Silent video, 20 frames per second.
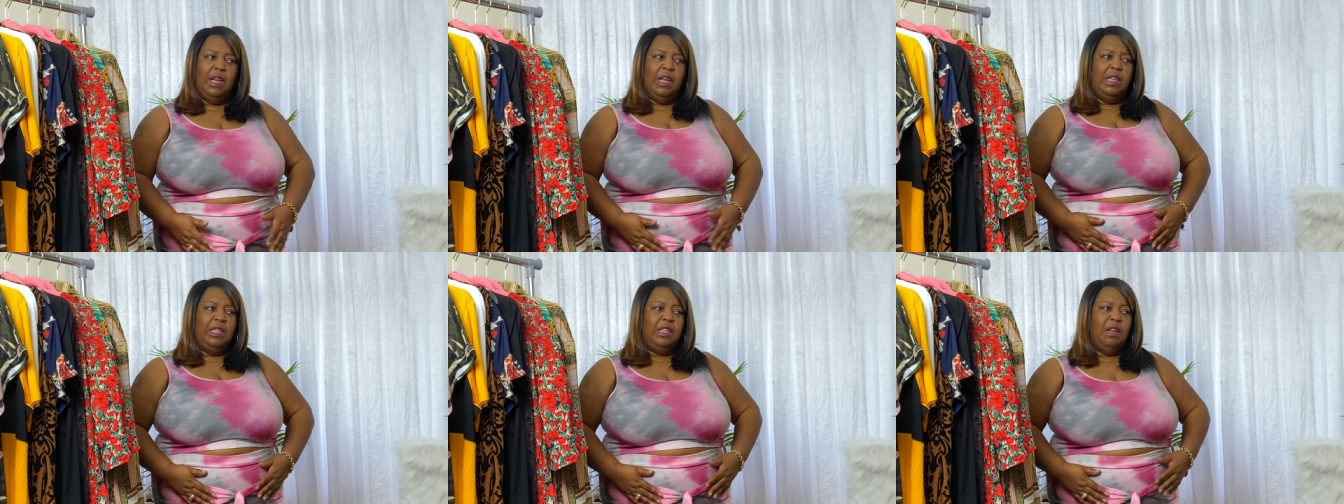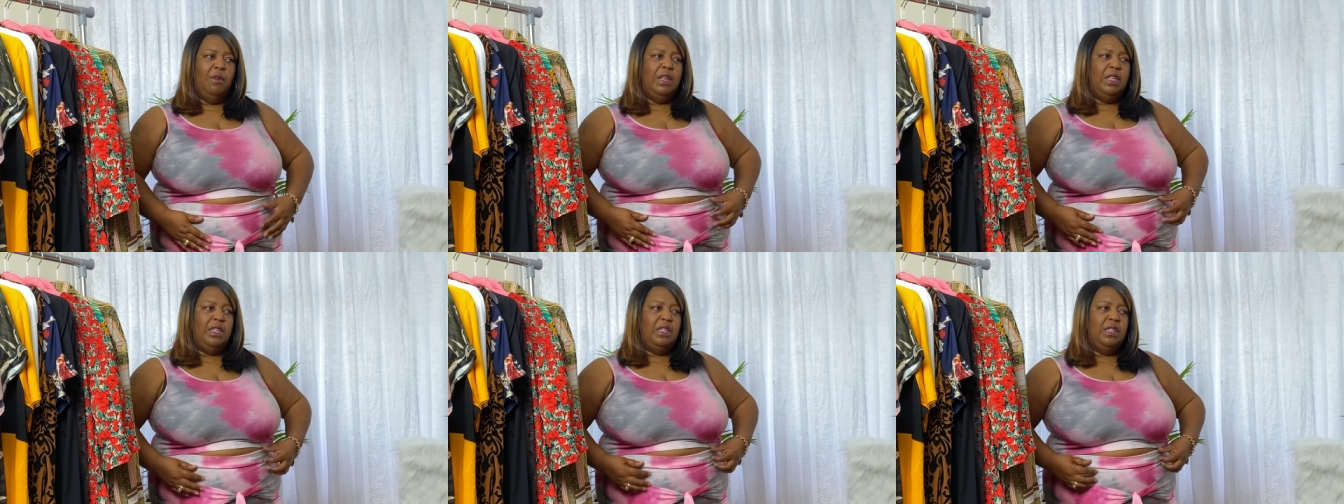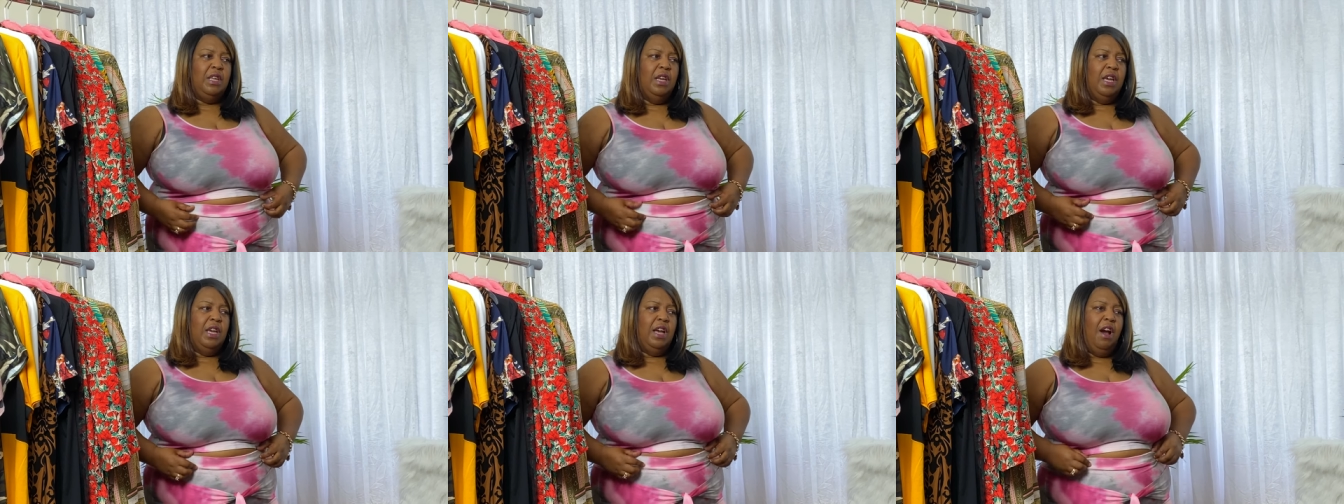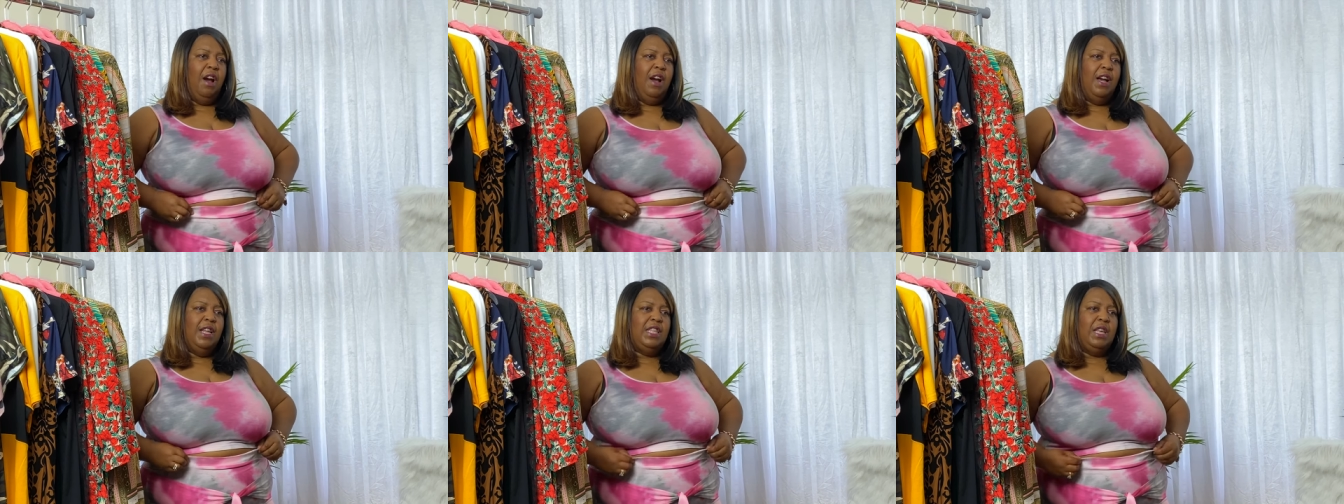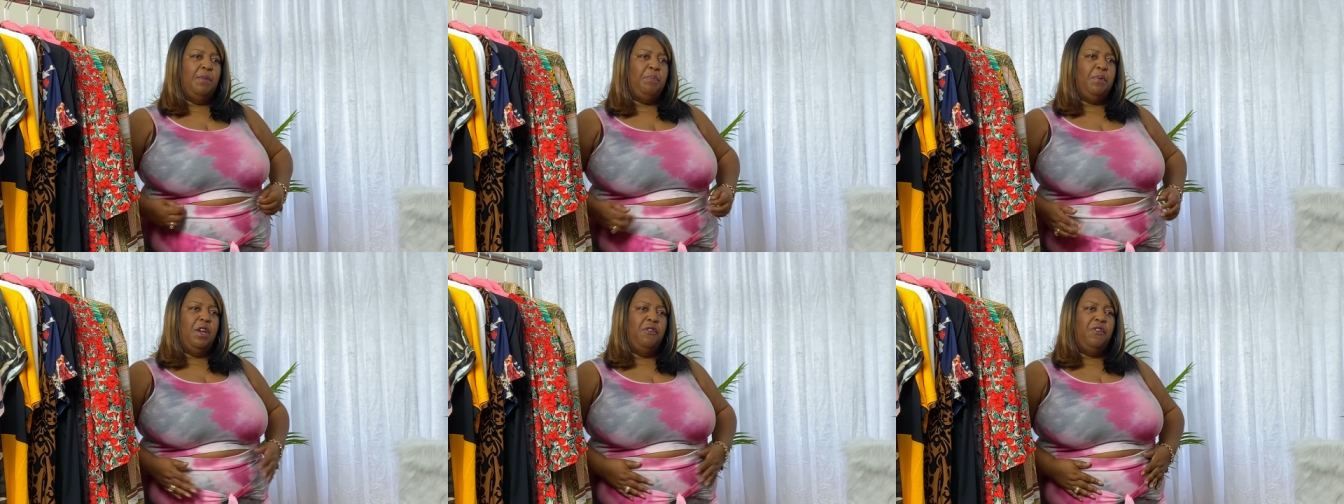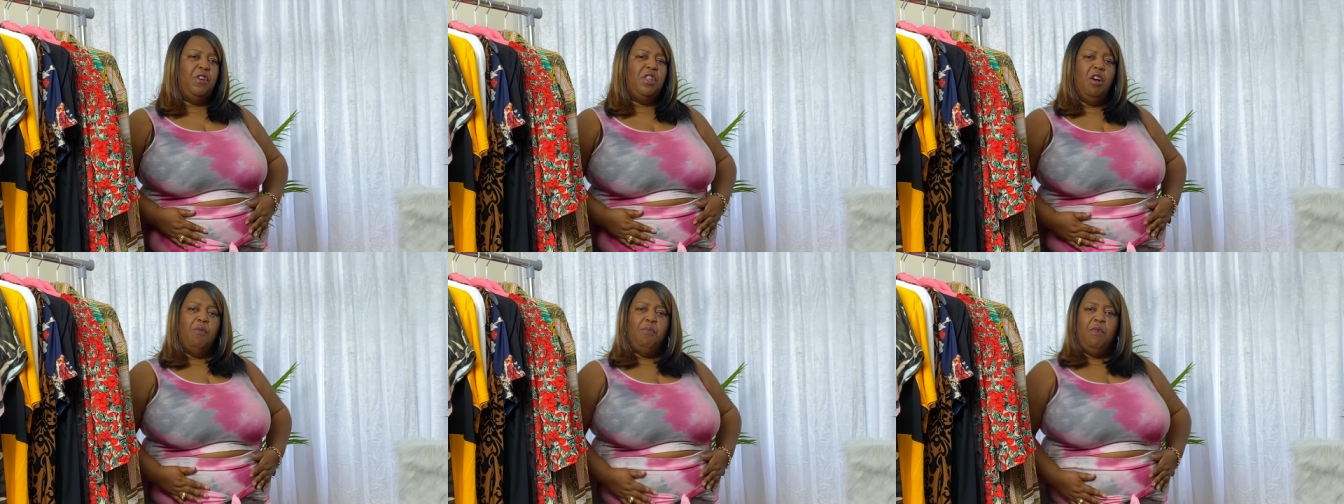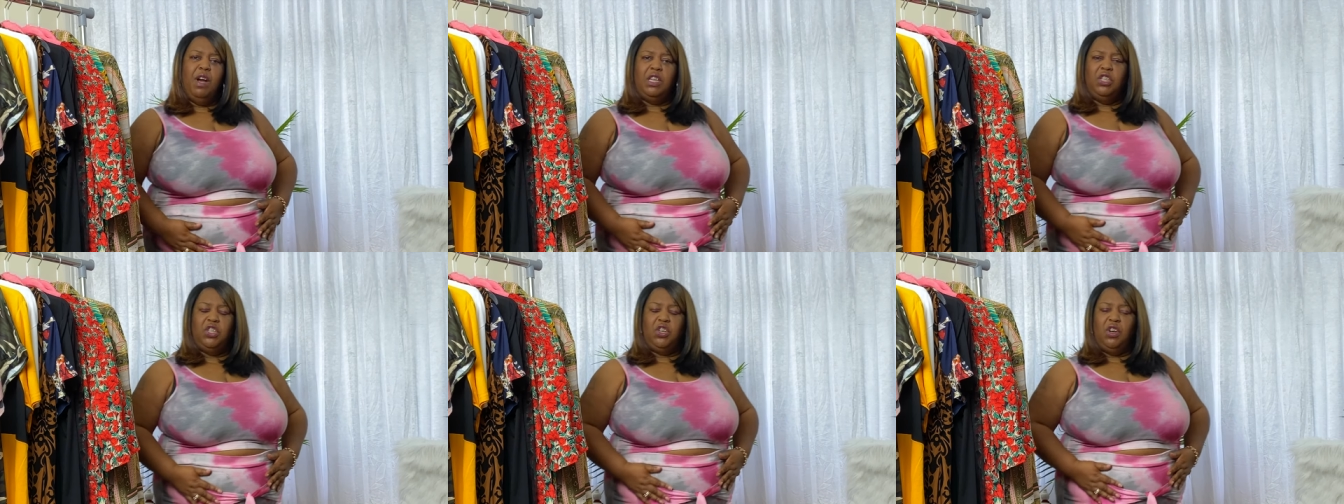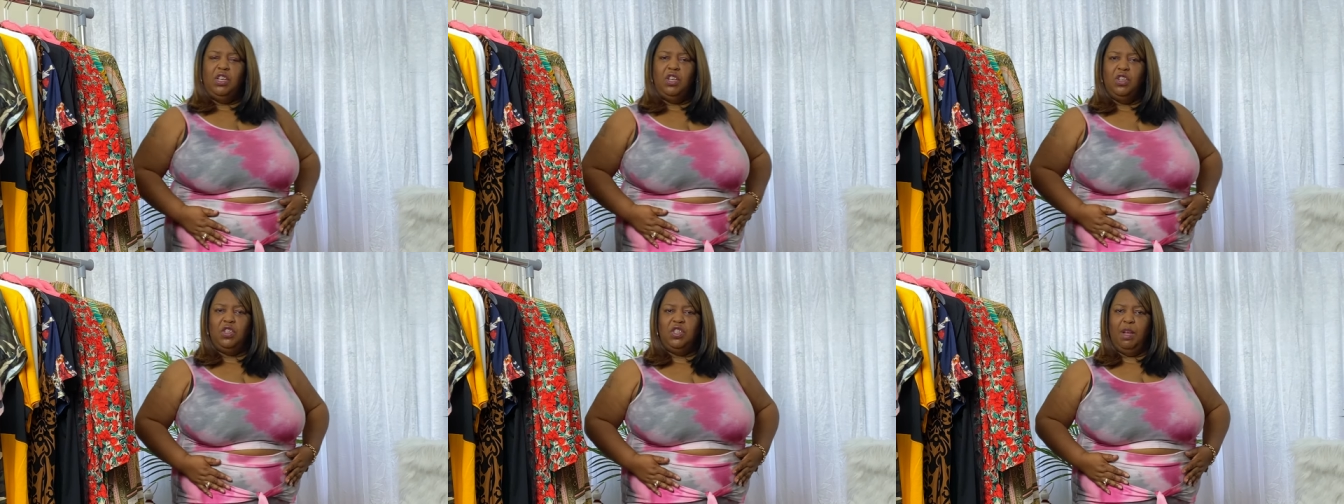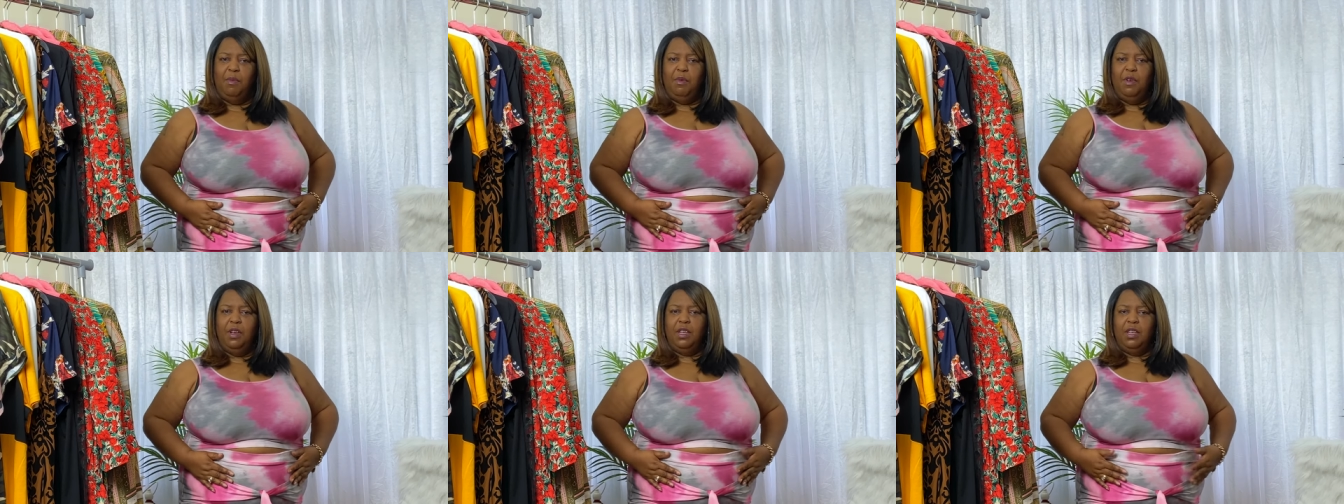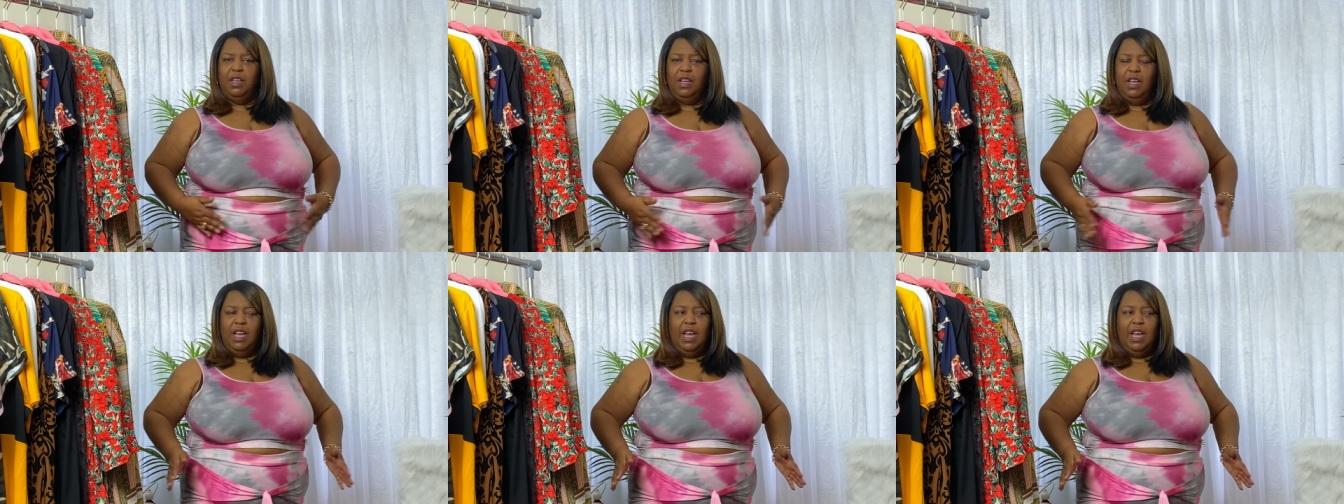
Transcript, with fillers: So it's it hides it. But if you don't mind showing your stomach,